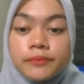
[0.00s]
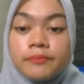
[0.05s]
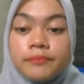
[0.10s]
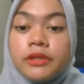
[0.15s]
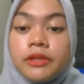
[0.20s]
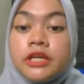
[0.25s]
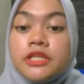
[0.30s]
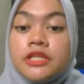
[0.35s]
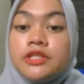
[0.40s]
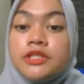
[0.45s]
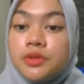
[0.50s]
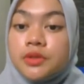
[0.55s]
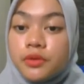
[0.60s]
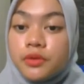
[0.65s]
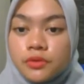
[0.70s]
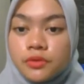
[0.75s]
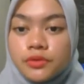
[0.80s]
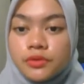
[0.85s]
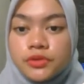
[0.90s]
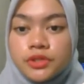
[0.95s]

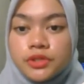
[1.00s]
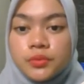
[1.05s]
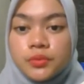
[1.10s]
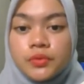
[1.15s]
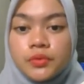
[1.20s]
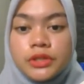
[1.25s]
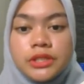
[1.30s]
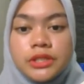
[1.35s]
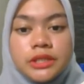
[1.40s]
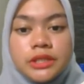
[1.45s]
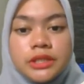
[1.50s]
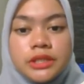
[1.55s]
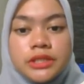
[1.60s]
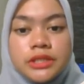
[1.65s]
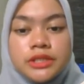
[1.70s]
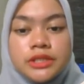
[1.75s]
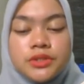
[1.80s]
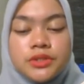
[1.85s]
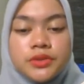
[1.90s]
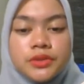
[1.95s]
Schools will teach
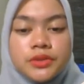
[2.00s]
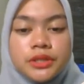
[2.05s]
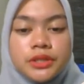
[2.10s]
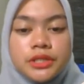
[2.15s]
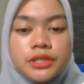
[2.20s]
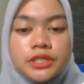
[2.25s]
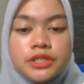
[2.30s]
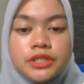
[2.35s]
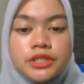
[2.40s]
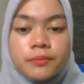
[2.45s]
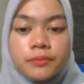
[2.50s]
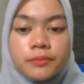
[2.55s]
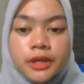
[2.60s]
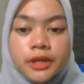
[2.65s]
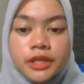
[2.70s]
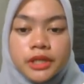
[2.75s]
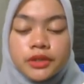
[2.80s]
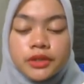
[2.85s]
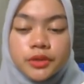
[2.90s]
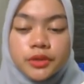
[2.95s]
students to make
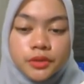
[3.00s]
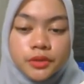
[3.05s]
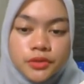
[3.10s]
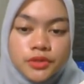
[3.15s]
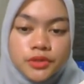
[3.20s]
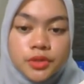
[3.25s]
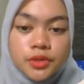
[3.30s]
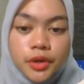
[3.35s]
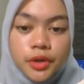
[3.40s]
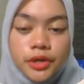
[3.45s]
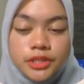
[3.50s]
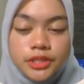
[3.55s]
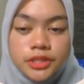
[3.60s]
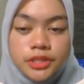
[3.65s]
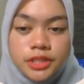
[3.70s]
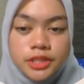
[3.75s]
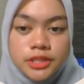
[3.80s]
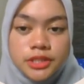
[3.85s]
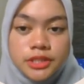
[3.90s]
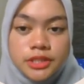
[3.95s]
good
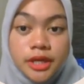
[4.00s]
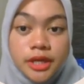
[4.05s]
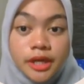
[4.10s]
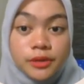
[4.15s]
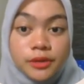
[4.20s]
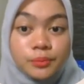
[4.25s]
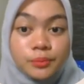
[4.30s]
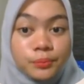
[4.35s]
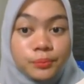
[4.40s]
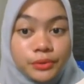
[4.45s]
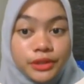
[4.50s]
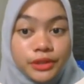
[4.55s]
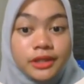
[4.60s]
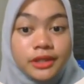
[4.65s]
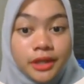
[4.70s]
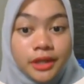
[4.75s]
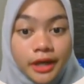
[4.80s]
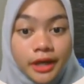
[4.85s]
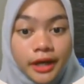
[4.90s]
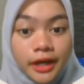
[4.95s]
choices and be
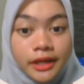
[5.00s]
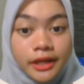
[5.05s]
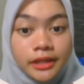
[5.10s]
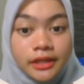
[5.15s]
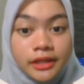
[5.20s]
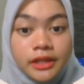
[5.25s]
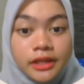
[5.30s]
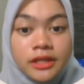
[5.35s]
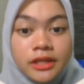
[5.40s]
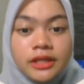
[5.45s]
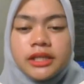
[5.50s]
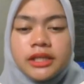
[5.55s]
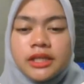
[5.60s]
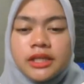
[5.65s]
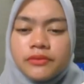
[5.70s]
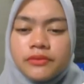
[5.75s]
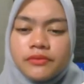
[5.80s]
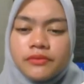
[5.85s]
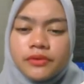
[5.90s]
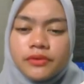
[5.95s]
kind,
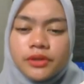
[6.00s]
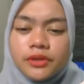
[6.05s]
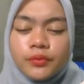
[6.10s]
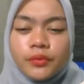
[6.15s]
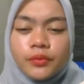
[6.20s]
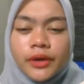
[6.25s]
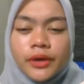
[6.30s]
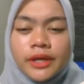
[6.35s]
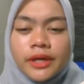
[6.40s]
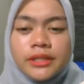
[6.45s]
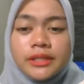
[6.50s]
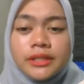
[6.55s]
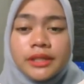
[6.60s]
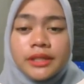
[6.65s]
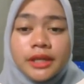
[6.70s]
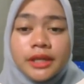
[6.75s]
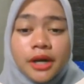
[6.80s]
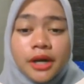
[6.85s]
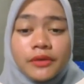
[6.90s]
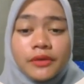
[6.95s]
even when they
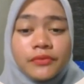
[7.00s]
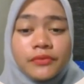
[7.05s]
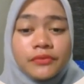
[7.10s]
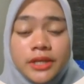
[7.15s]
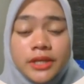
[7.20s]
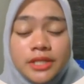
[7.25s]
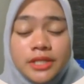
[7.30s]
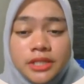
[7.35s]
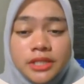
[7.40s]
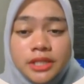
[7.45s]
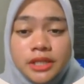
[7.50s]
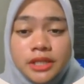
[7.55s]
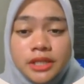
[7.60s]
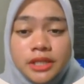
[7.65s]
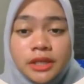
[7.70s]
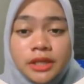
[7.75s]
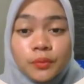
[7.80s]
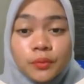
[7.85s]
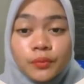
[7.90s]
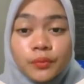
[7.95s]
are facing
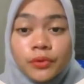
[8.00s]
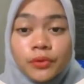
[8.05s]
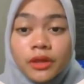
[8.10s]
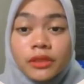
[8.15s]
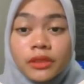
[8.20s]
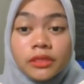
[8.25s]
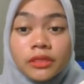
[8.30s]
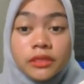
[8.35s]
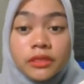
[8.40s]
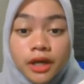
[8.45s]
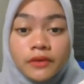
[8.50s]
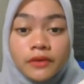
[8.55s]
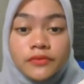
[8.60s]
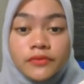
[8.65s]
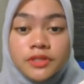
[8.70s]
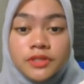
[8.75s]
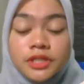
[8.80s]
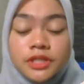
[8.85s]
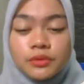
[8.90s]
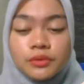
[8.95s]
with tough
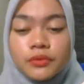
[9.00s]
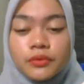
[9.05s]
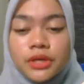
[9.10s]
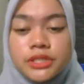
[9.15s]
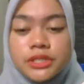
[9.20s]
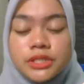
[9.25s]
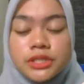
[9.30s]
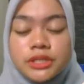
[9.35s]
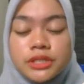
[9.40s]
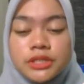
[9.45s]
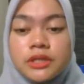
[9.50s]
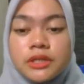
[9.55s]
situations.